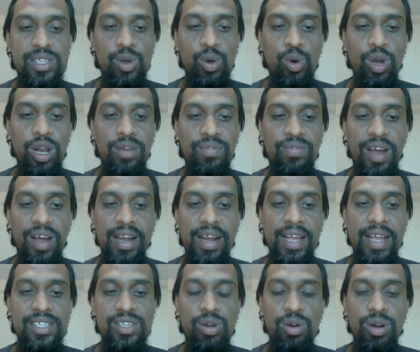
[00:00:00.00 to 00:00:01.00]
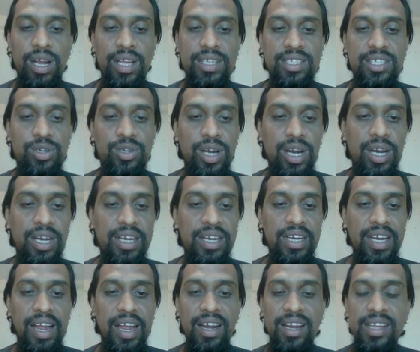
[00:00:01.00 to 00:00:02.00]
you will find SEOClerks tutorial in
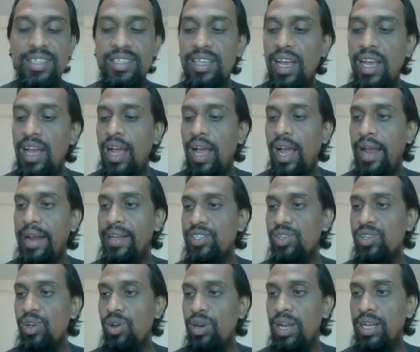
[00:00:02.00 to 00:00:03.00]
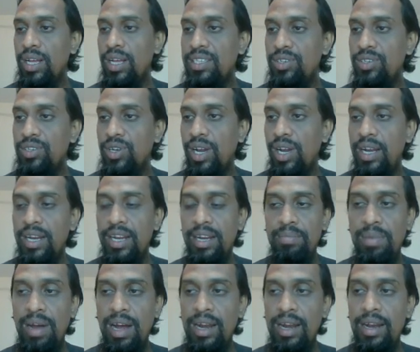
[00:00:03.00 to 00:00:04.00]
English and SEOClerks tutorial in
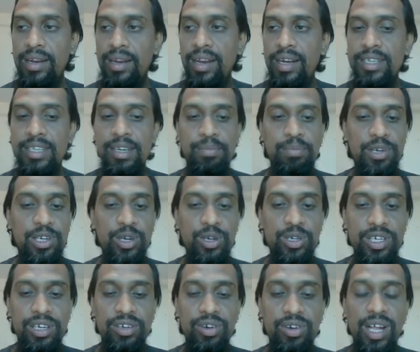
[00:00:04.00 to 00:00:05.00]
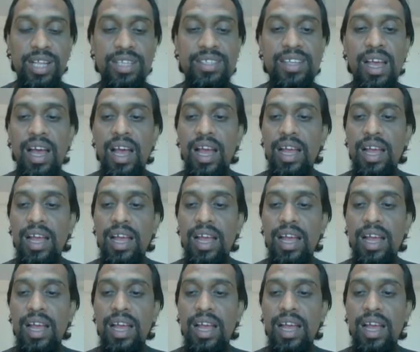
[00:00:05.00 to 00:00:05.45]
Bangla related video tutorials.